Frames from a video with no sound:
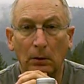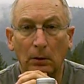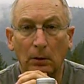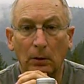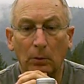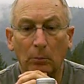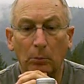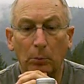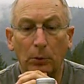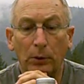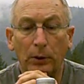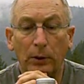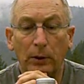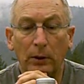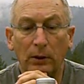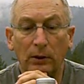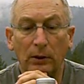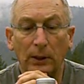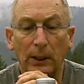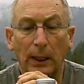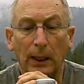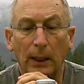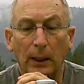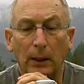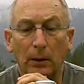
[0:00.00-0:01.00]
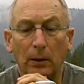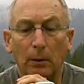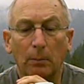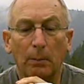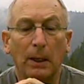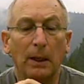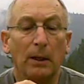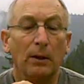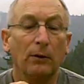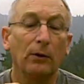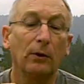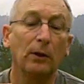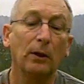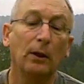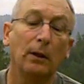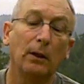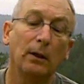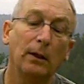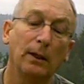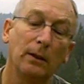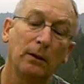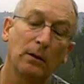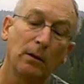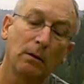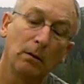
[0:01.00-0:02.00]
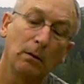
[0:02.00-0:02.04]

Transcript: I'm pretty excited about seeing it